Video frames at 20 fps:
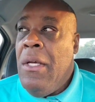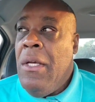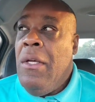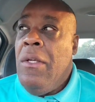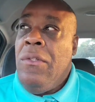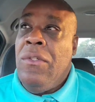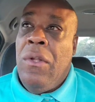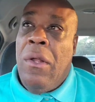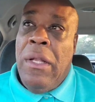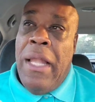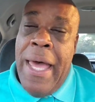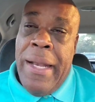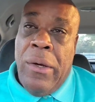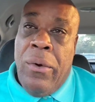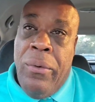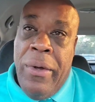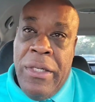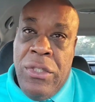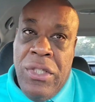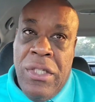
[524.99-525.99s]
So, a lot of
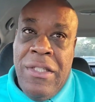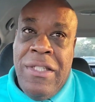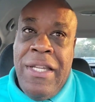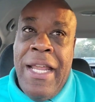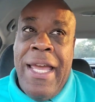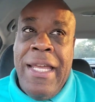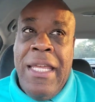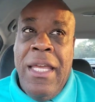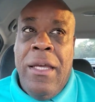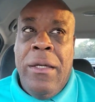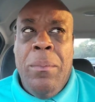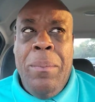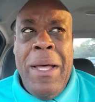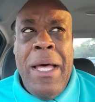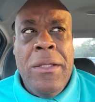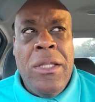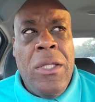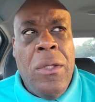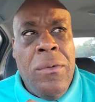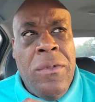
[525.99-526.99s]
questions I get are
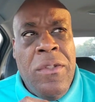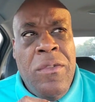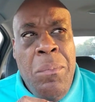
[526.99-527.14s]
about those